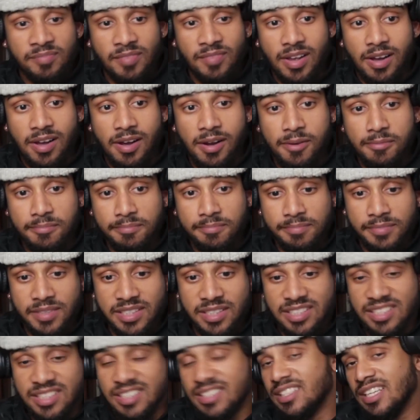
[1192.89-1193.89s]
Um, it
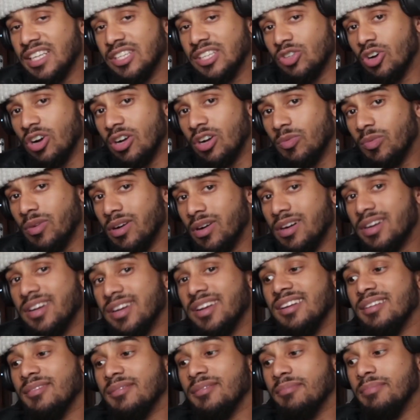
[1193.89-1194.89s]
just takes hard work
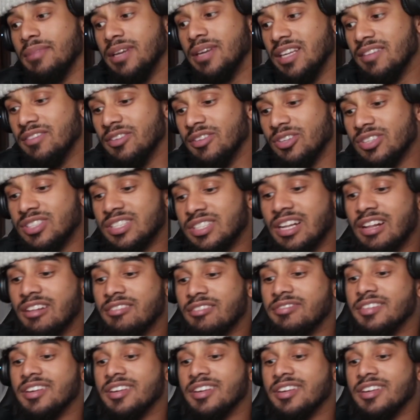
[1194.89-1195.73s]
and believe in yourself.